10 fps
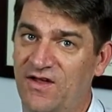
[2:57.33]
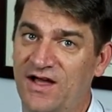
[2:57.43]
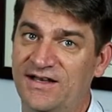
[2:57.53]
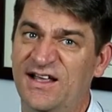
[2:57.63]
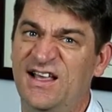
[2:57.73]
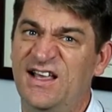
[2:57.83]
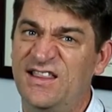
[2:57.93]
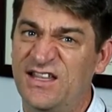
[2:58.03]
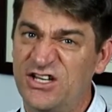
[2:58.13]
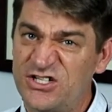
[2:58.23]
lot,
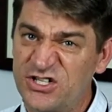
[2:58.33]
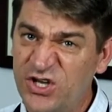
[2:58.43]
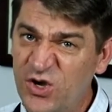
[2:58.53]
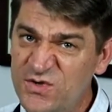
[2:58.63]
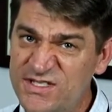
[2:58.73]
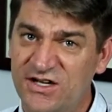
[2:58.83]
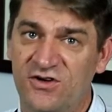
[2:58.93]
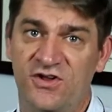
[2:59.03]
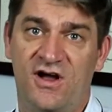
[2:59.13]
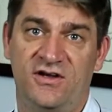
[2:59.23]
then you should go see
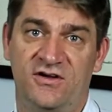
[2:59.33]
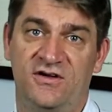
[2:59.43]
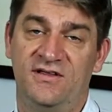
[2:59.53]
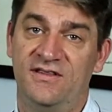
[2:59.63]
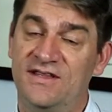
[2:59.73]
your doctor.